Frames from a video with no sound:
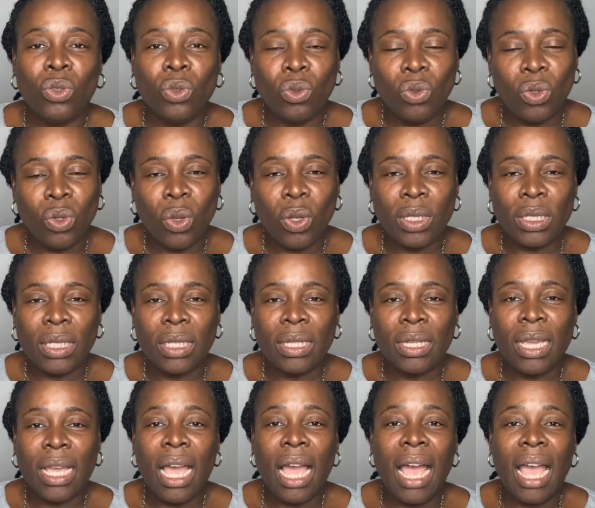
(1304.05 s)
do not
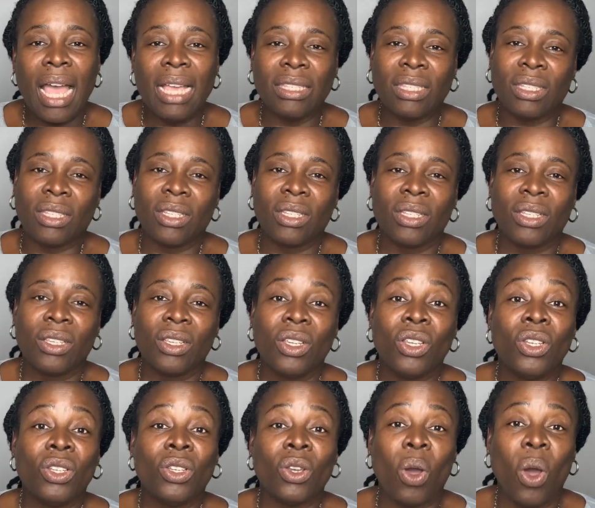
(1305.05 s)
cast
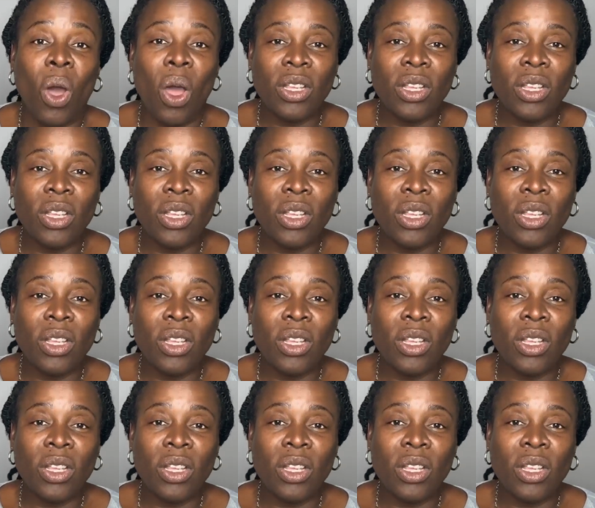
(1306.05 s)
your